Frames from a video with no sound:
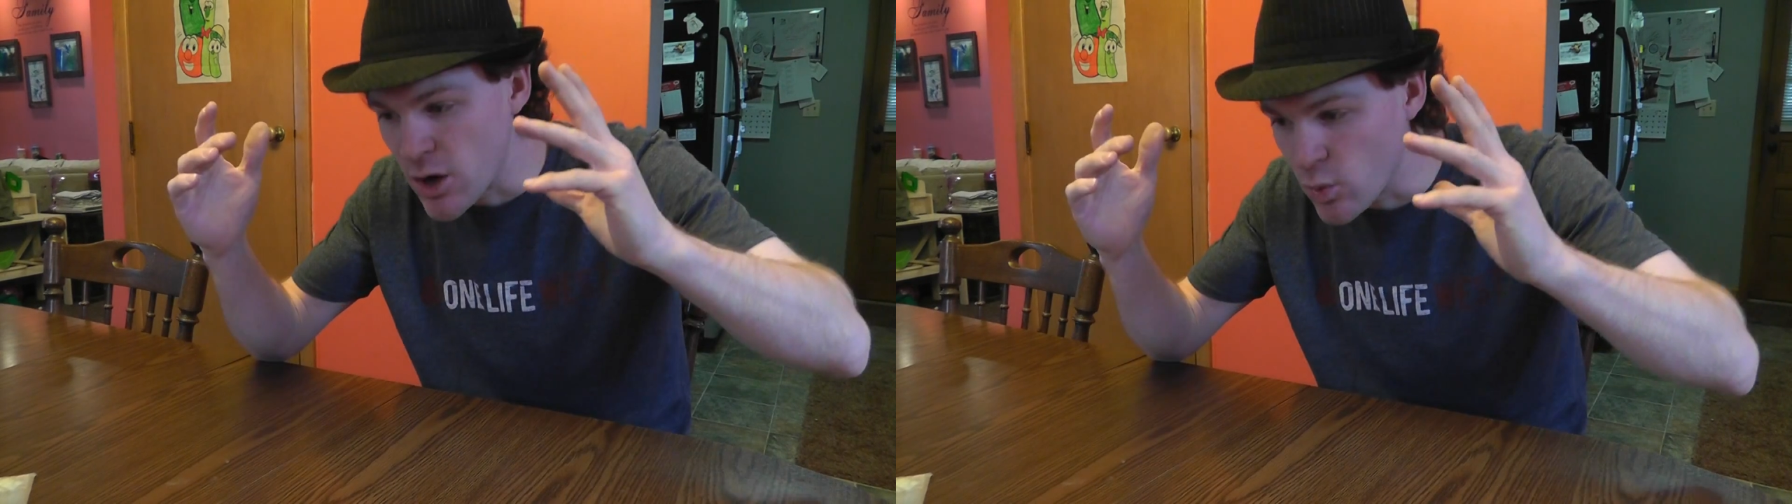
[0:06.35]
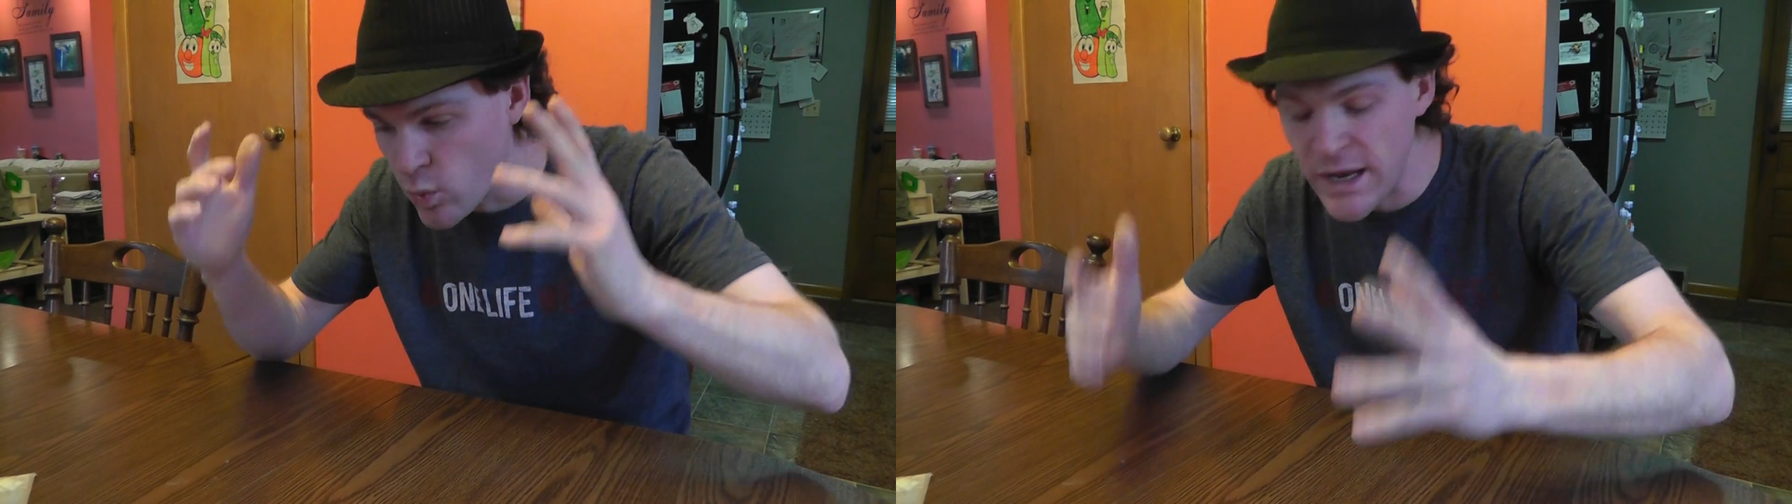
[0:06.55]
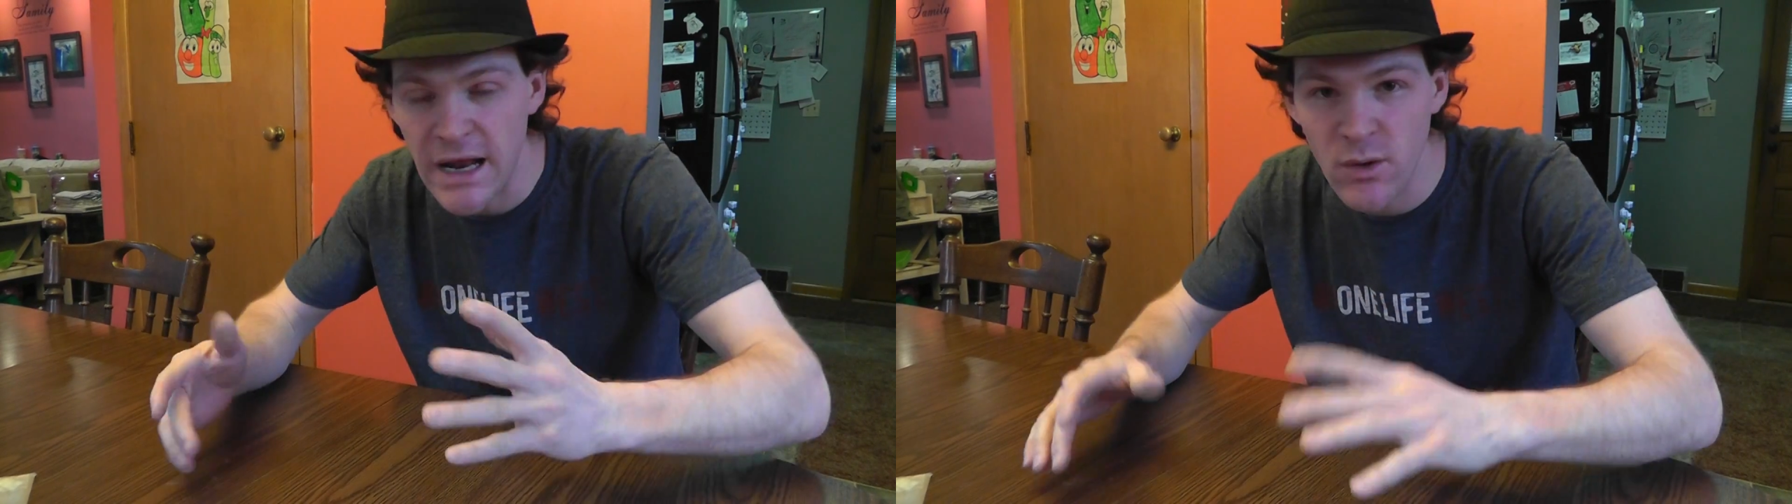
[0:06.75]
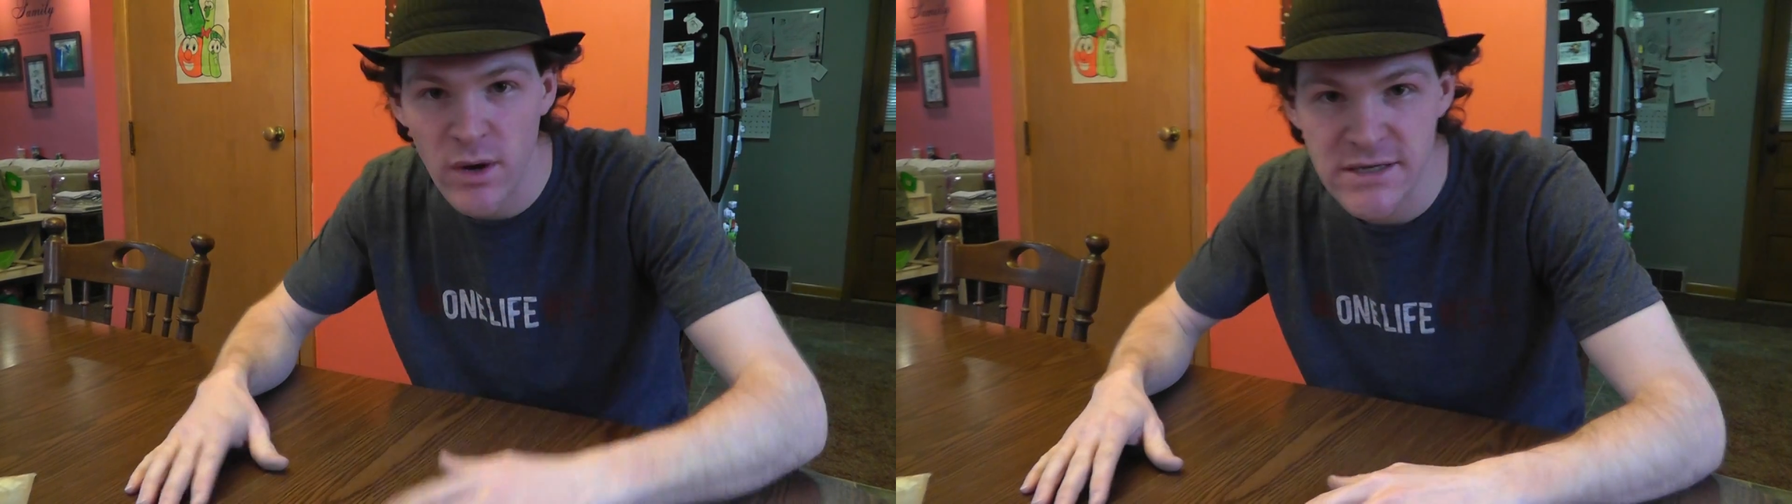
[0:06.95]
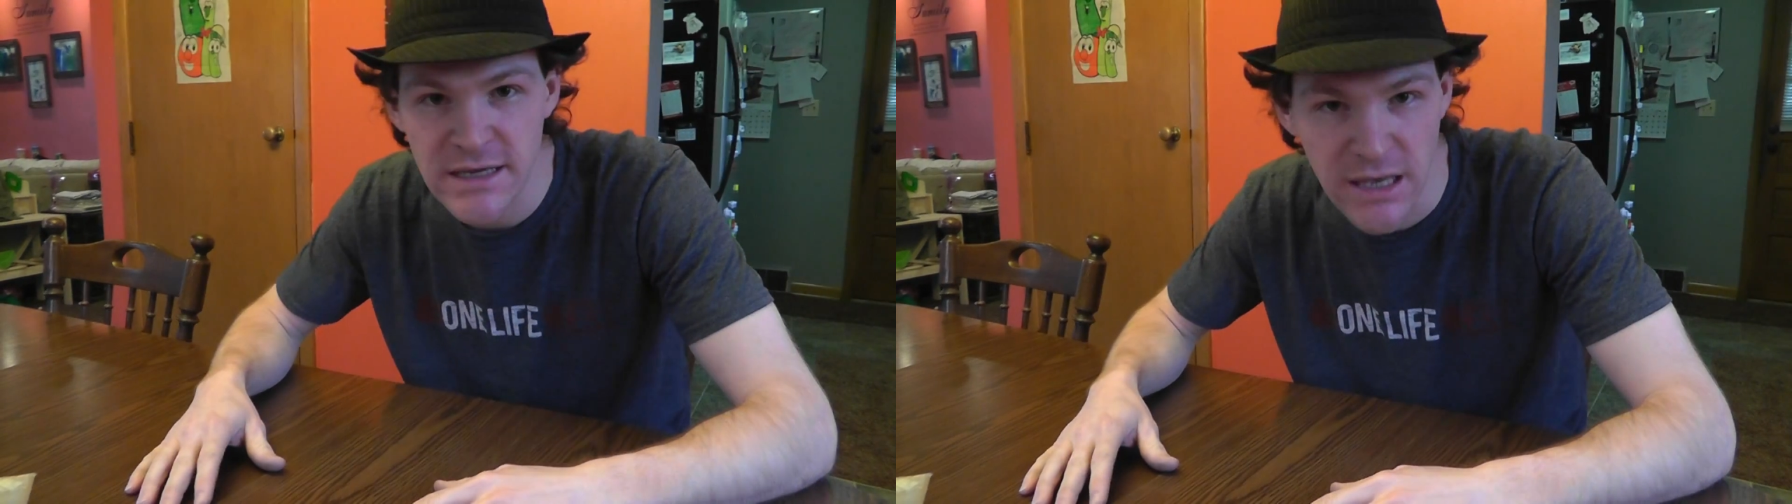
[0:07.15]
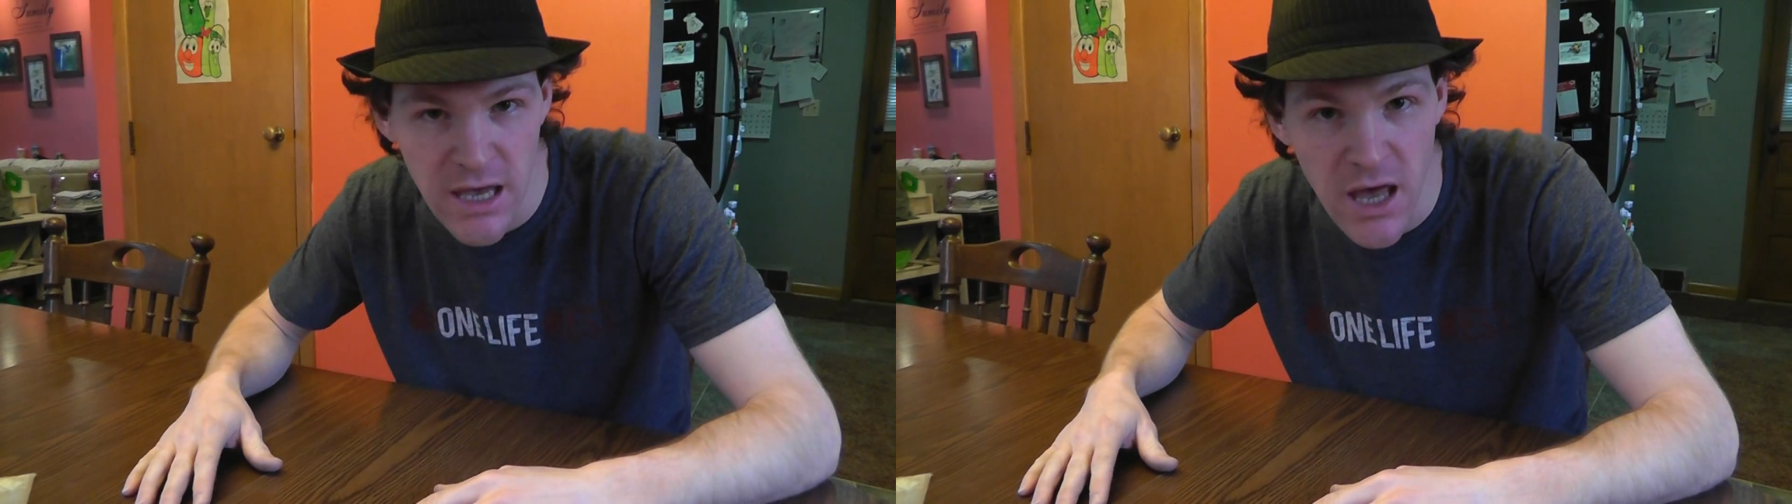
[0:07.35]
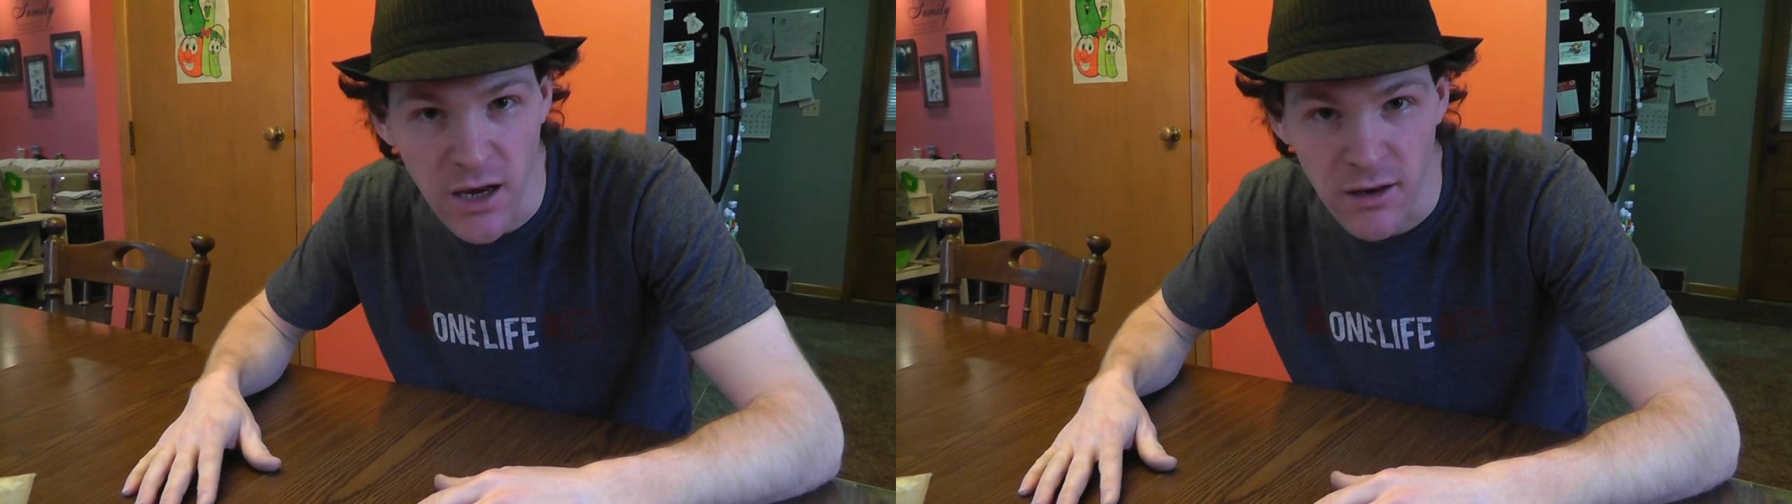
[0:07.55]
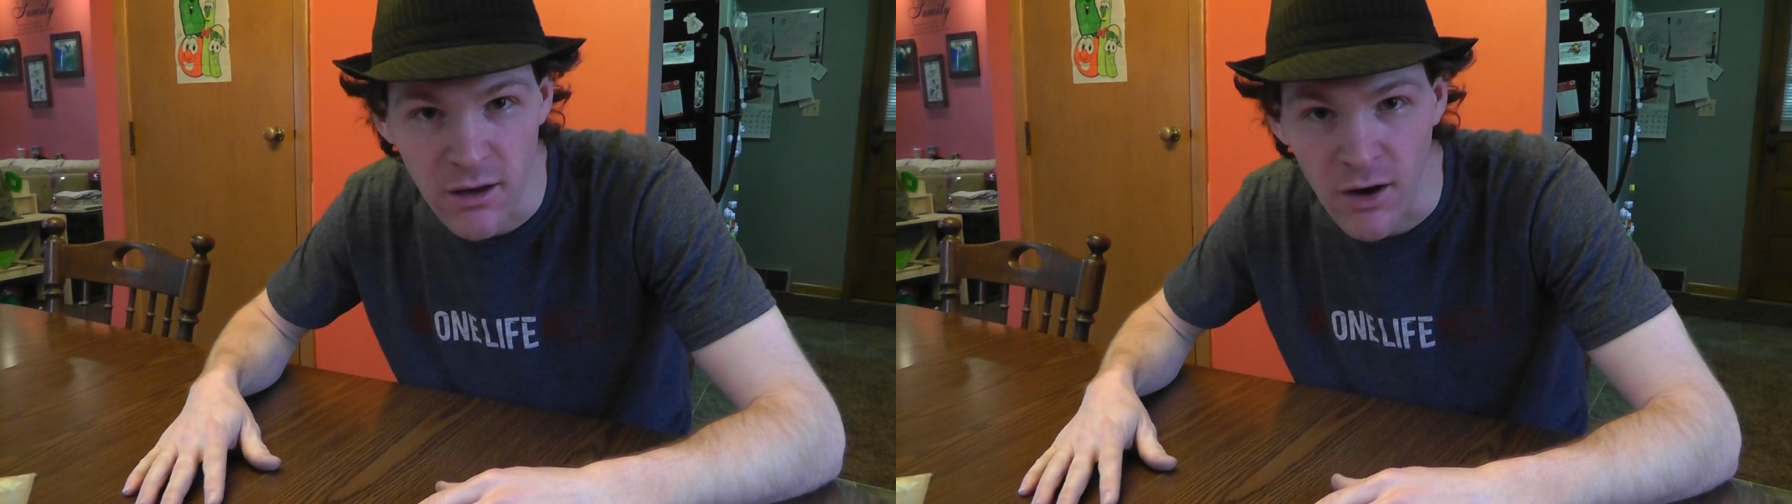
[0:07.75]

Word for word: when I was a kid.